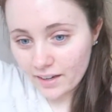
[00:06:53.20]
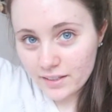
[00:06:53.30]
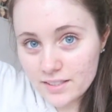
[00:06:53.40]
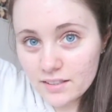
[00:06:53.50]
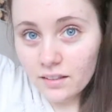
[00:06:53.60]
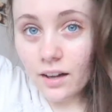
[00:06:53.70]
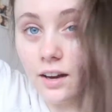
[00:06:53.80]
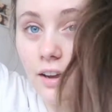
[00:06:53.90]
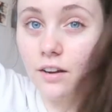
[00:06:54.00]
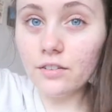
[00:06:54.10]
I did a
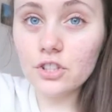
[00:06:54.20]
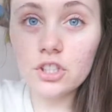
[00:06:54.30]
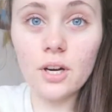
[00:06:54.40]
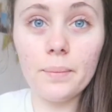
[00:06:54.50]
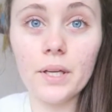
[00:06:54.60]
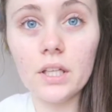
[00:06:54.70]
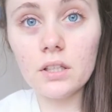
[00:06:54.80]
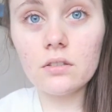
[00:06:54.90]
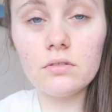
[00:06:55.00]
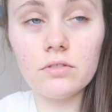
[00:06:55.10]
lot of
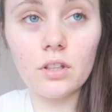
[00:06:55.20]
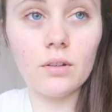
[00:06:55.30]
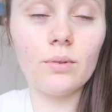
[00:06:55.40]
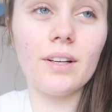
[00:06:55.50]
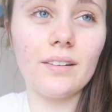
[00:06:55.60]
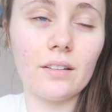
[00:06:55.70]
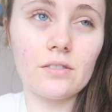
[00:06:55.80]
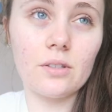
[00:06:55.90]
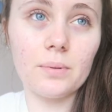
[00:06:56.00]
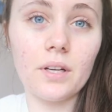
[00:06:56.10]
shopping. For, well, not a lot
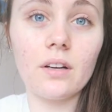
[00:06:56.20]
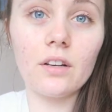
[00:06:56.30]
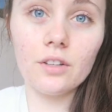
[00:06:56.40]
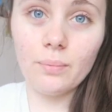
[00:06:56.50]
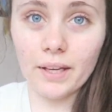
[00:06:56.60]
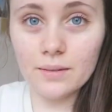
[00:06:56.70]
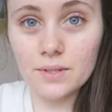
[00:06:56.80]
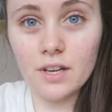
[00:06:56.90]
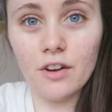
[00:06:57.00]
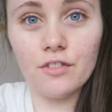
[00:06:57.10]
of shopping. I got new makeup
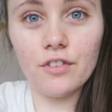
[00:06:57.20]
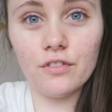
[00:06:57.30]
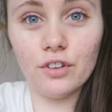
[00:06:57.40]
stuff.